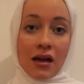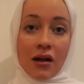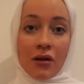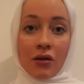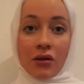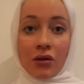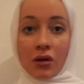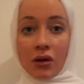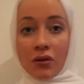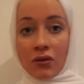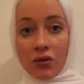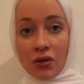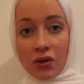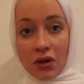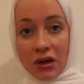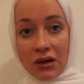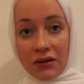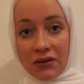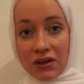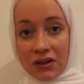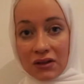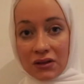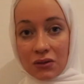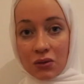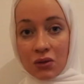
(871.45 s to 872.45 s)
or if you live
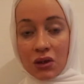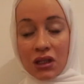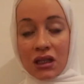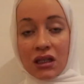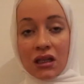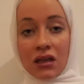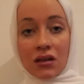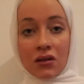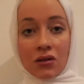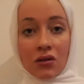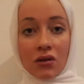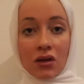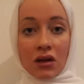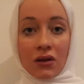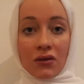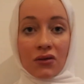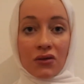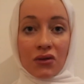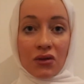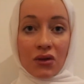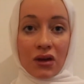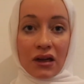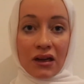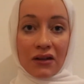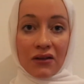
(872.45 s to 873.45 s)
in Sweden, or if
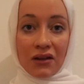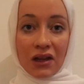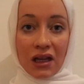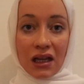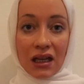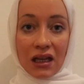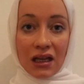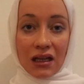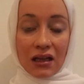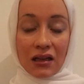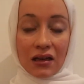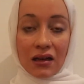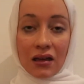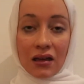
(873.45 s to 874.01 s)
you're living in,